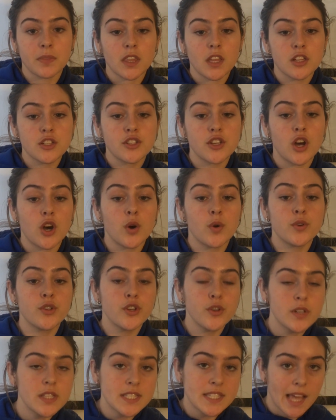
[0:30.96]
So
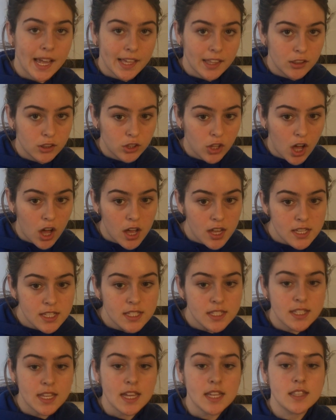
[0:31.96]
Newton's second law
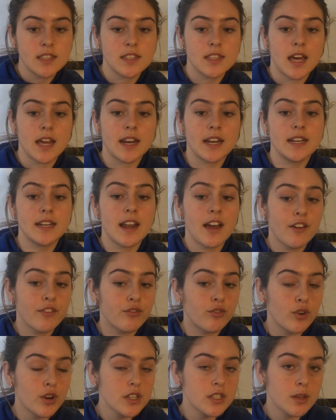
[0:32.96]
states that a net
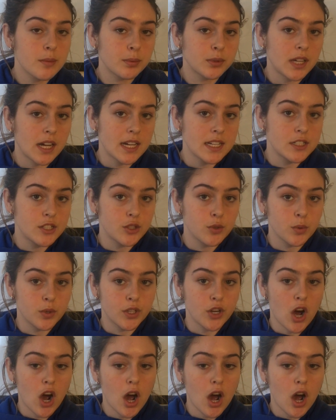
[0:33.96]
force applied to an